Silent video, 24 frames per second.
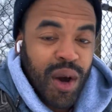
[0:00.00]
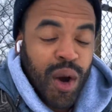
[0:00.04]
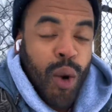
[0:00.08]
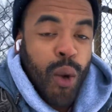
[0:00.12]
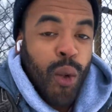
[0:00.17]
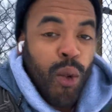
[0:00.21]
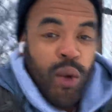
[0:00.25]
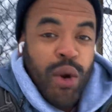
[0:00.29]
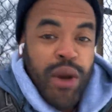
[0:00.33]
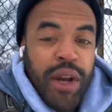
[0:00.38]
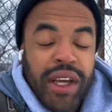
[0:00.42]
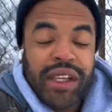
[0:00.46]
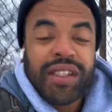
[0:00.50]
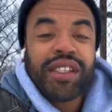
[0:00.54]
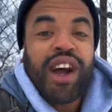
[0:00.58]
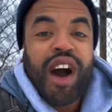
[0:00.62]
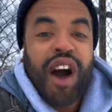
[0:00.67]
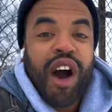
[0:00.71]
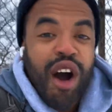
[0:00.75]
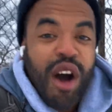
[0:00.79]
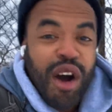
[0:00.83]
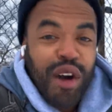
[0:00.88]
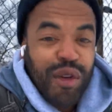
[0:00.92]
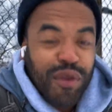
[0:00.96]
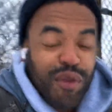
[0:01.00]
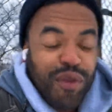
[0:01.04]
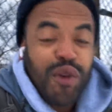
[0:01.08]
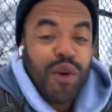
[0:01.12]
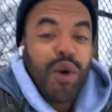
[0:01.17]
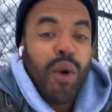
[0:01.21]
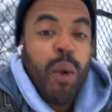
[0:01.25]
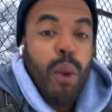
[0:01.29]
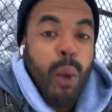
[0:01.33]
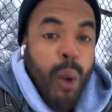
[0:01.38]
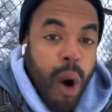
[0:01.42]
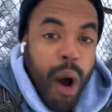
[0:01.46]
When it's hard for a
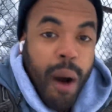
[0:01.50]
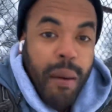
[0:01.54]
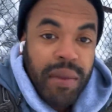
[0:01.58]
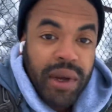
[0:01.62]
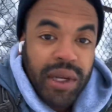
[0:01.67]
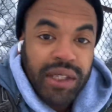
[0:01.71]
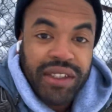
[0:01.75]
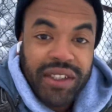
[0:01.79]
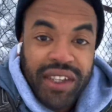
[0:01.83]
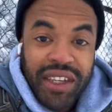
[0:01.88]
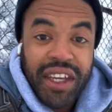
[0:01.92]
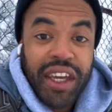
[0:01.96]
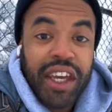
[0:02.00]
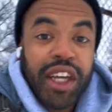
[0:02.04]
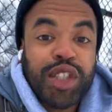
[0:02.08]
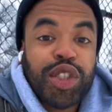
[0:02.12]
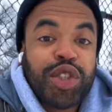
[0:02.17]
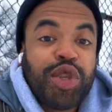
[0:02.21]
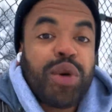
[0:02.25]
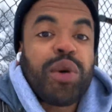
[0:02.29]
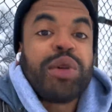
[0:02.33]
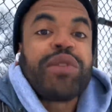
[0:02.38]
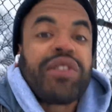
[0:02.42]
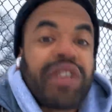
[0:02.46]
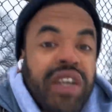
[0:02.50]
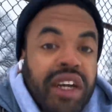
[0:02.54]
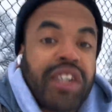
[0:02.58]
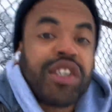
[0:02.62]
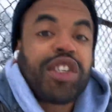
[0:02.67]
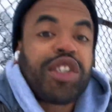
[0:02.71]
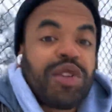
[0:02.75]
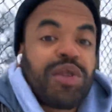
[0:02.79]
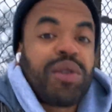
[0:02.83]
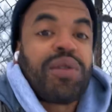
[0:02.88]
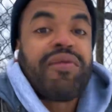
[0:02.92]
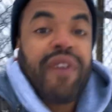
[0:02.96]
woman to get your
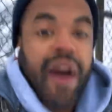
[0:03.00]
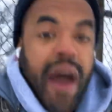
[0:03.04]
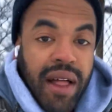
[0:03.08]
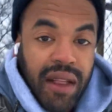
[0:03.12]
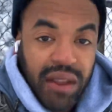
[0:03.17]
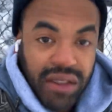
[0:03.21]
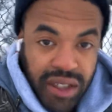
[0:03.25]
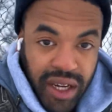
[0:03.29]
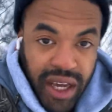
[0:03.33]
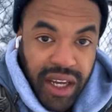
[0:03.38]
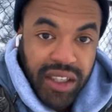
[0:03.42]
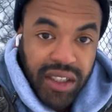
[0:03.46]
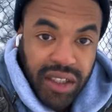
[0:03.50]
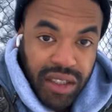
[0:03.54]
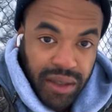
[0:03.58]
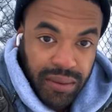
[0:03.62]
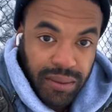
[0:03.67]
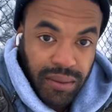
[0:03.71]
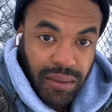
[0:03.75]
attention or validation,